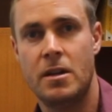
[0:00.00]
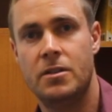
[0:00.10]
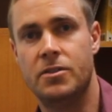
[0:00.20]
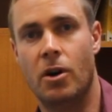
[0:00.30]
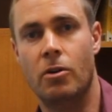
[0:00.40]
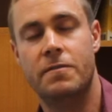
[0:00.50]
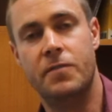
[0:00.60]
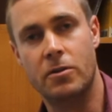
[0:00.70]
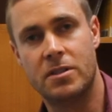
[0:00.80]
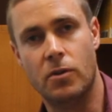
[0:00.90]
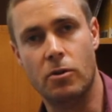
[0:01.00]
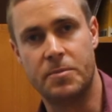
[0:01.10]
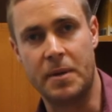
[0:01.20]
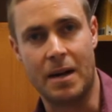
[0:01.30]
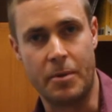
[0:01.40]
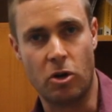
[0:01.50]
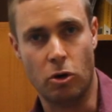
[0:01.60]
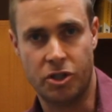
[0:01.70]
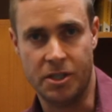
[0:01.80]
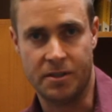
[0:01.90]
So first of all, it's becoming
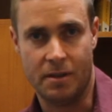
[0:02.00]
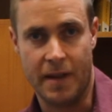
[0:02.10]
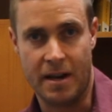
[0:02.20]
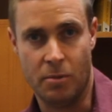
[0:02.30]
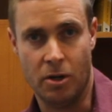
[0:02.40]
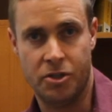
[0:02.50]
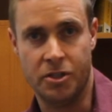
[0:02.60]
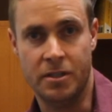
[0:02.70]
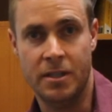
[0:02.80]
conscious of that emotion.